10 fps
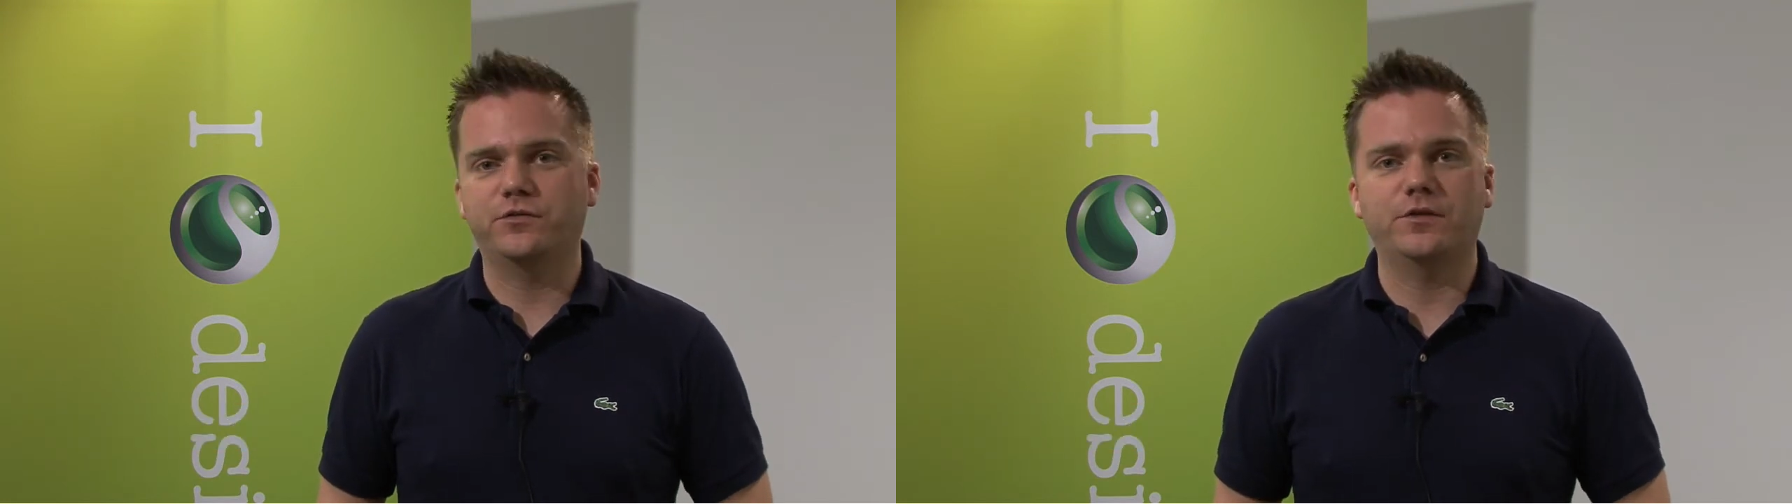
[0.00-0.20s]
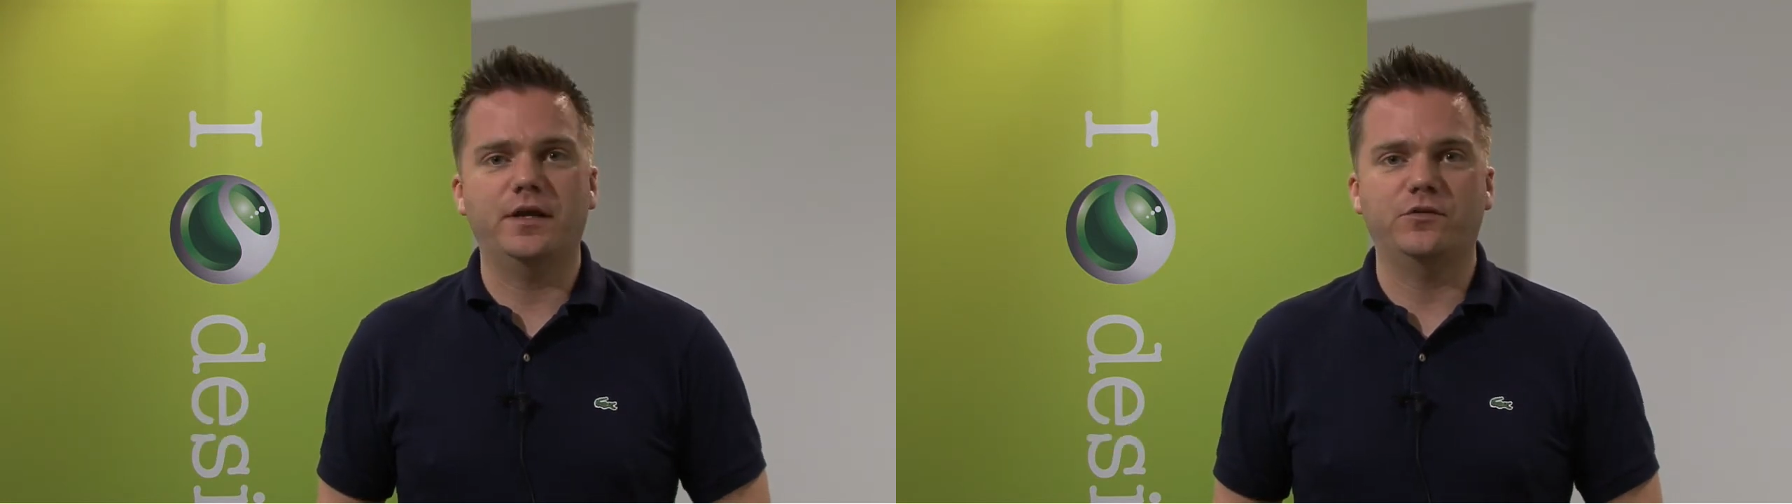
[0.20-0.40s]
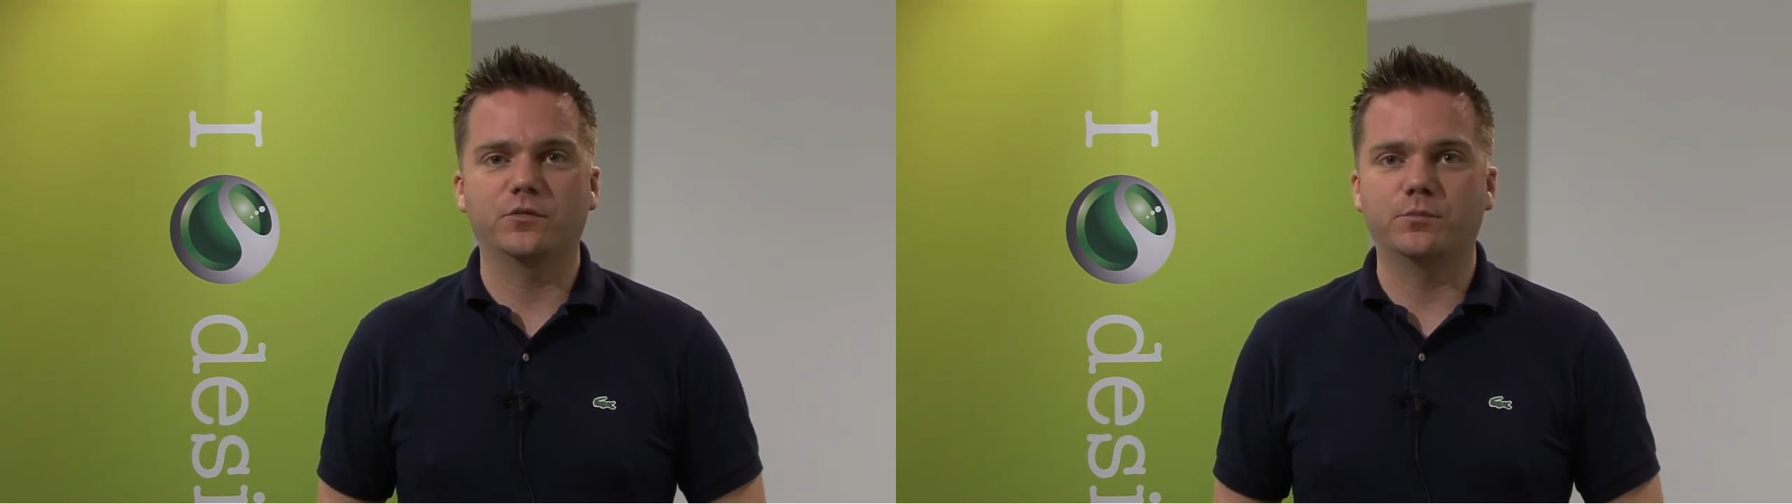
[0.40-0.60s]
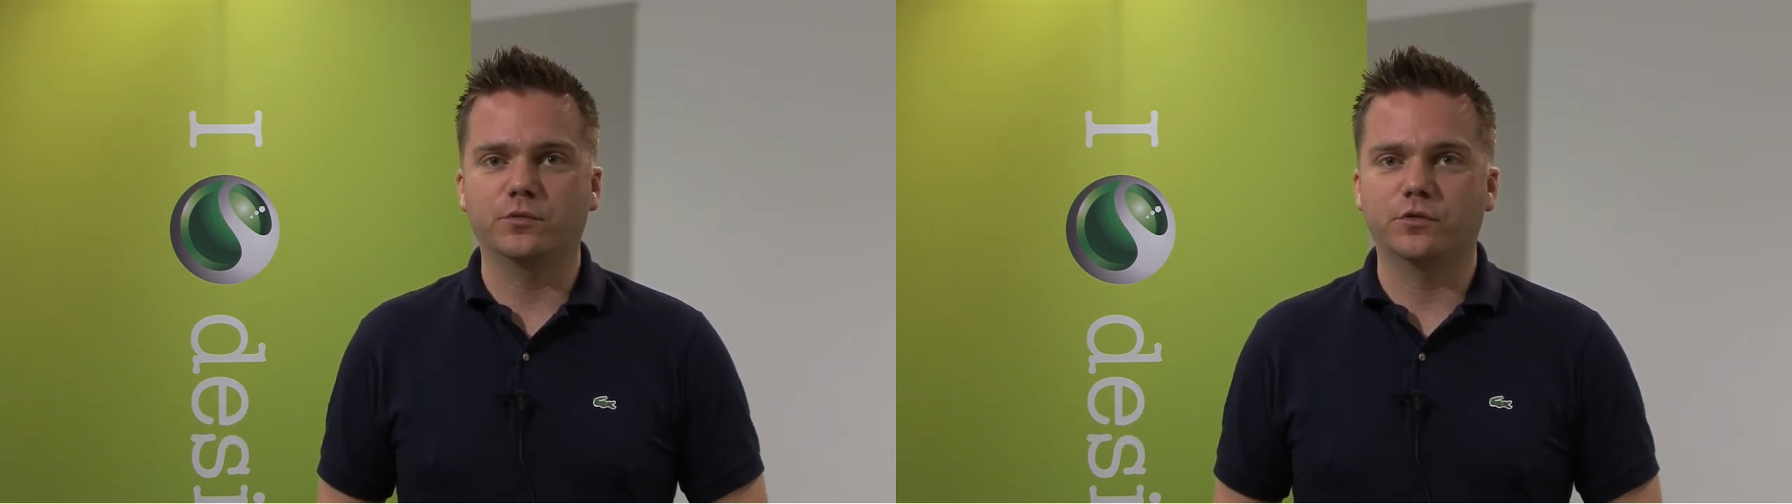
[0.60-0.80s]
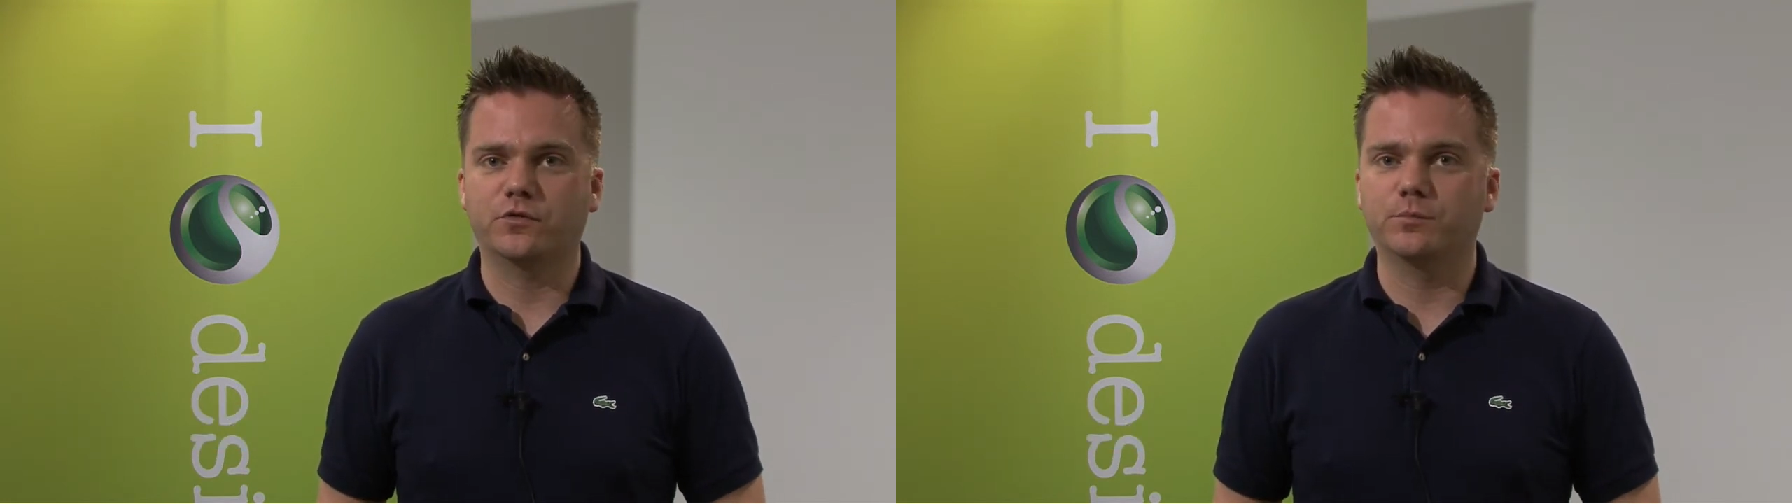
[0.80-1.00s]
today
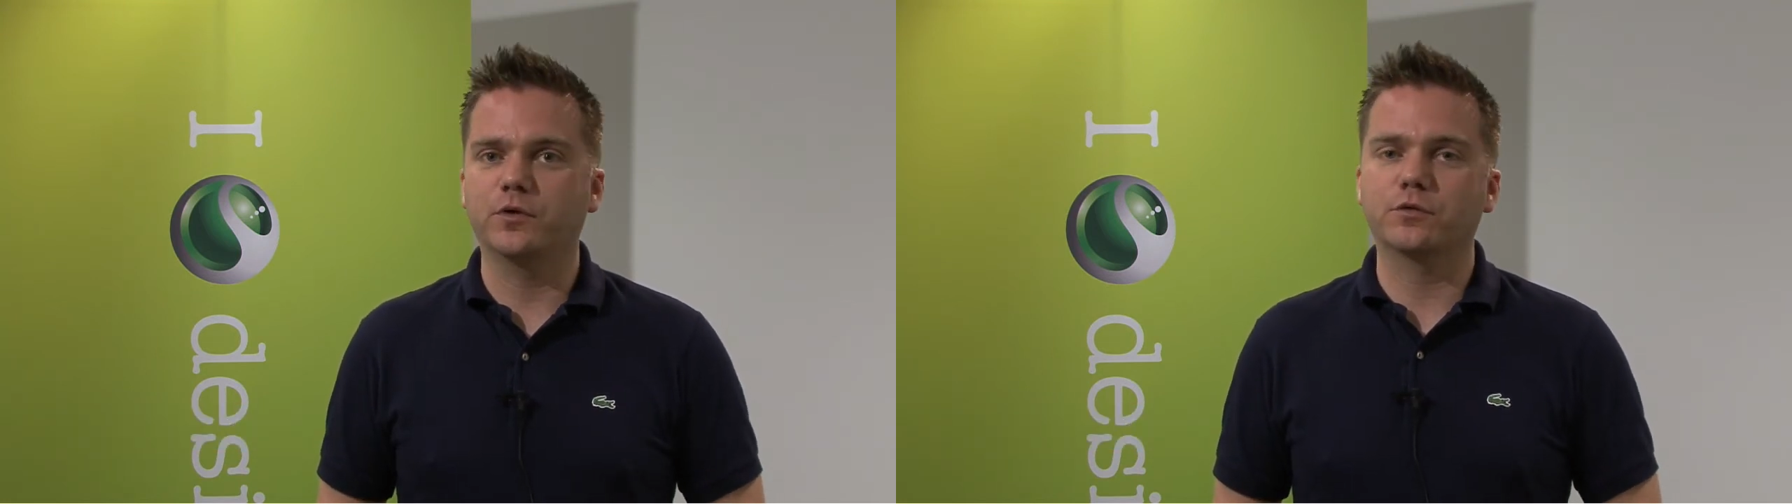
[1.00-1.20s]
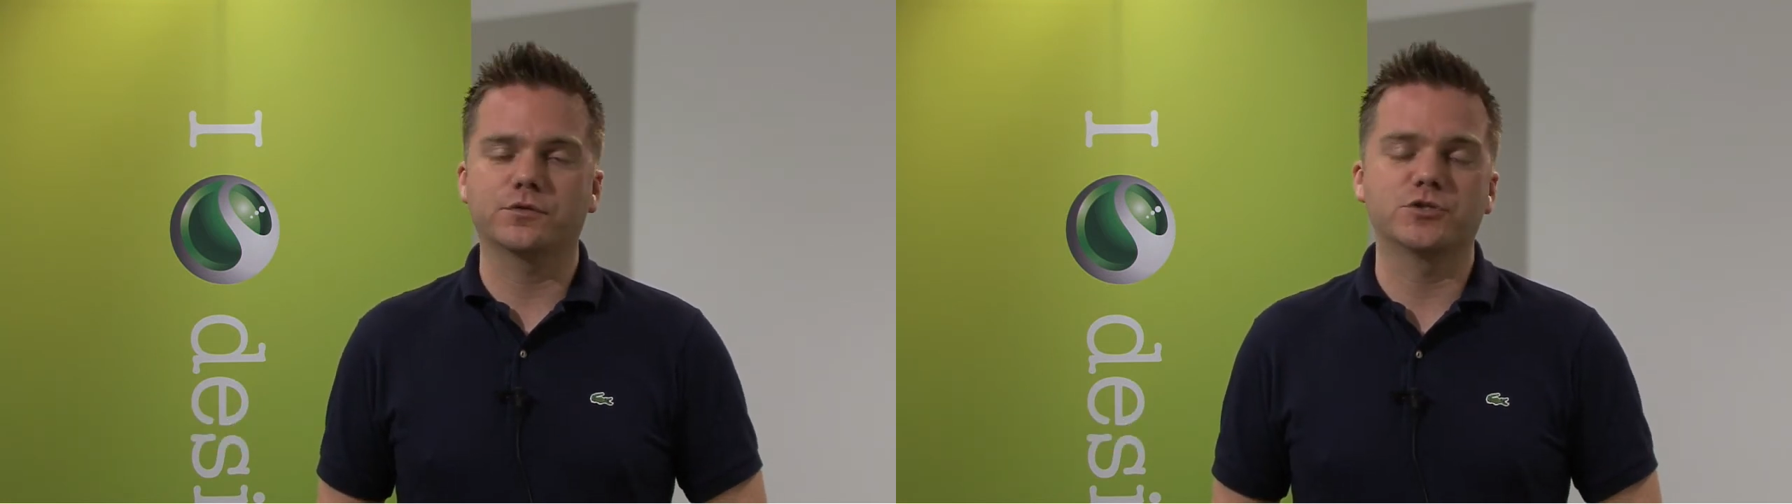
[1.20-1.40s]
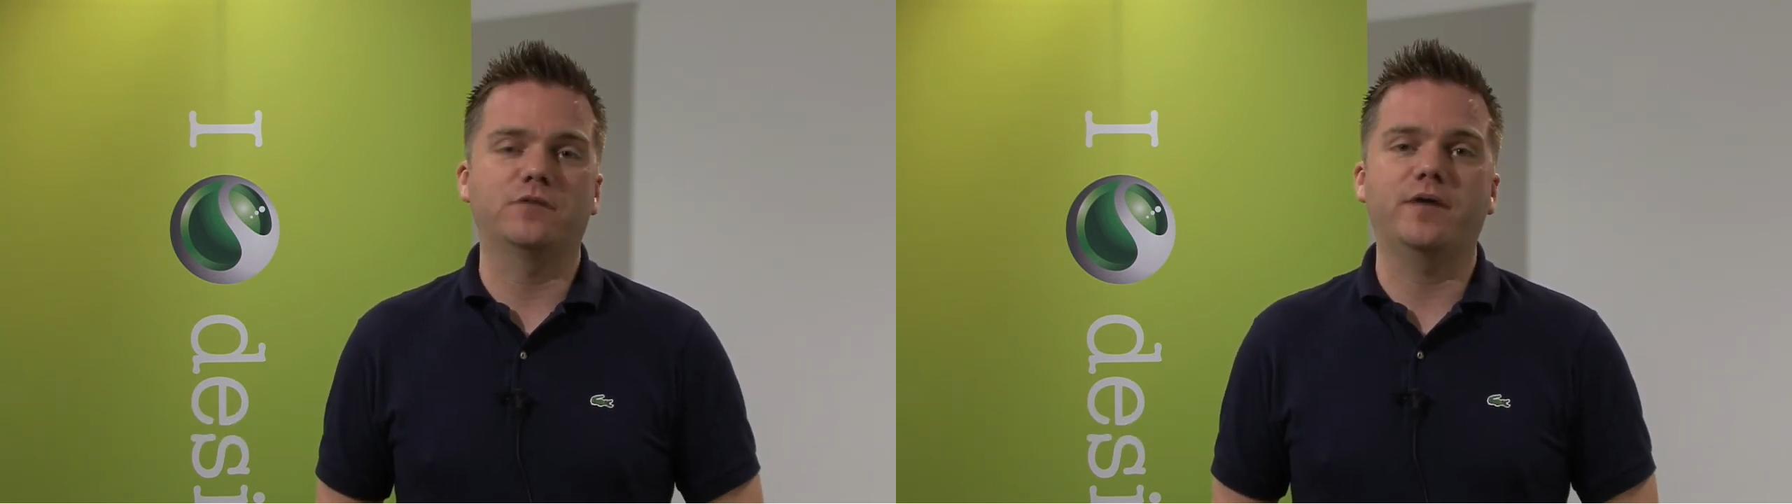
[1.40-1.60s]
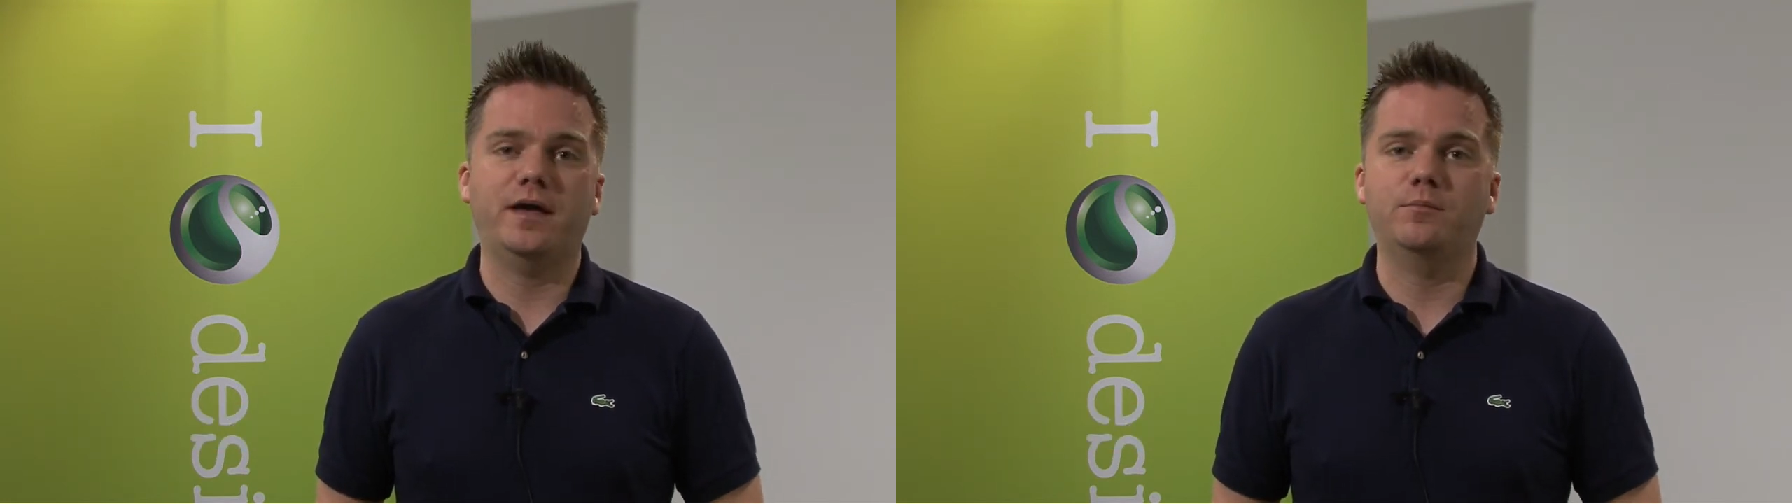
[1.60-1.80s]
support both Java